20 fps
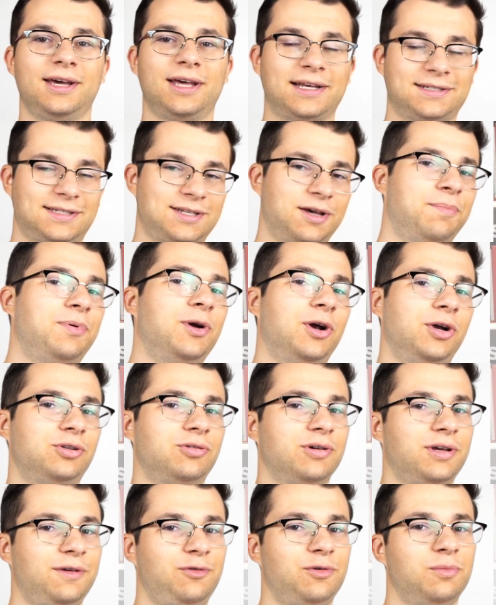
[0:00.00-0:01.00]
as
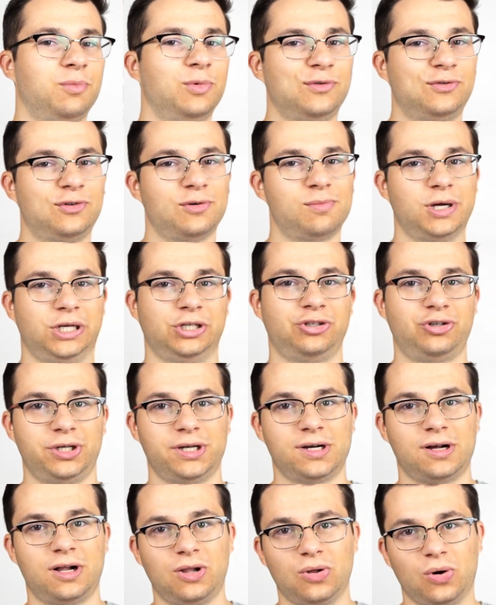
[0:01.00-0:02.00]
compared to if you move to
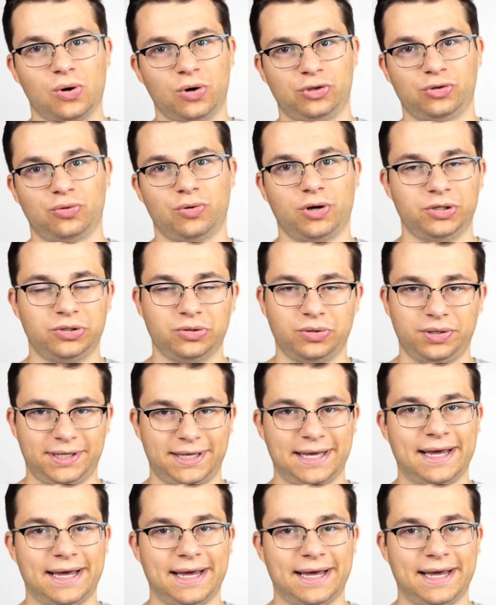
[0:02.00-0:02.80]
Montreal or Toronto in